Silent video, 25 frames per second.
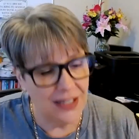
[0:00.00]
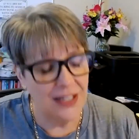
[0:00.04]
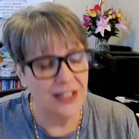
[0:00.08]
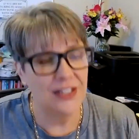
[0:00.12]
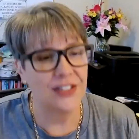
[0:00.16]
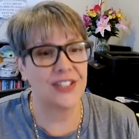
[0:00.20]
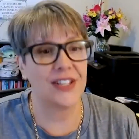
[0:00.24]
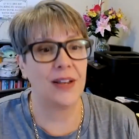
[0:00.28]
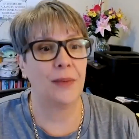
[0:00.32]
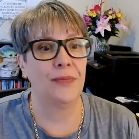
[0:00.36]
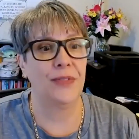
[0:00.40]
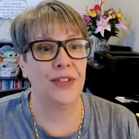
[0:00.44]

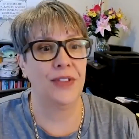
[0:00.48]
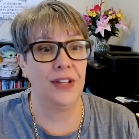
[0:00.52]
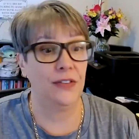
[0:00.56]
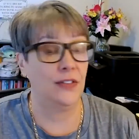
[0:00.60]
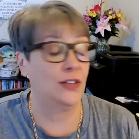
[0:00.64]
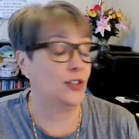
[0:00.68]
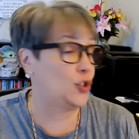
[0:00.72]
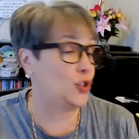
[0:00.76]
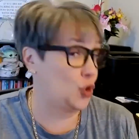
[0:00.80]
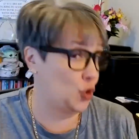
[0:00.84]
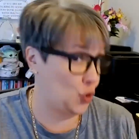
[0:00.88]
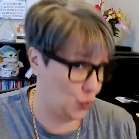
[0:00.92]
something
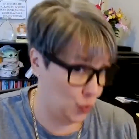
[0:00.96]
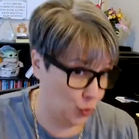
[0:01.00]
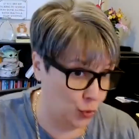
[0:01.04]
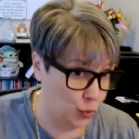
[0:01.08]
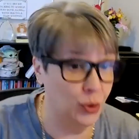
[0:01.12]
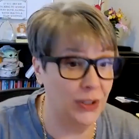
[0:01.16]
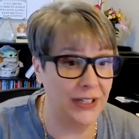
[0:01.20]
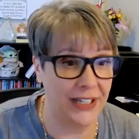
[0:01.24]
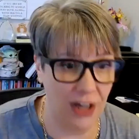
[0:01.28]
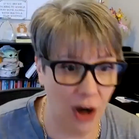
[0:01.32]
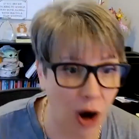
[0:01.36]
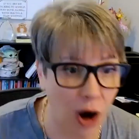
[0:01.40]
that's
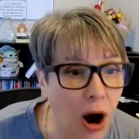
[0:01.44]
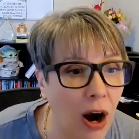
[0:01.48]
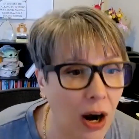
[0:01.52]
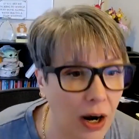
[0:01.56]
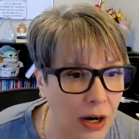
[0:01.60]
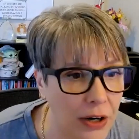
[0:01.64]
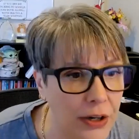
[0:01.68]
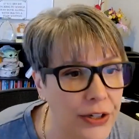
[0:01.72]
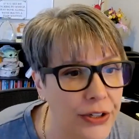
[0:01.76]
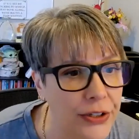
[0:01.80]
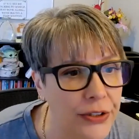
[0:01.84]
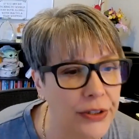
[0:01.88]
truly
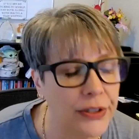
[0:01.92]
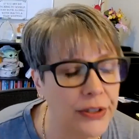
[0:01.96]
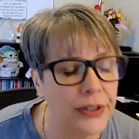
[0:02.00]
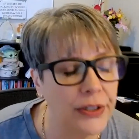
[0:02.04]
hard,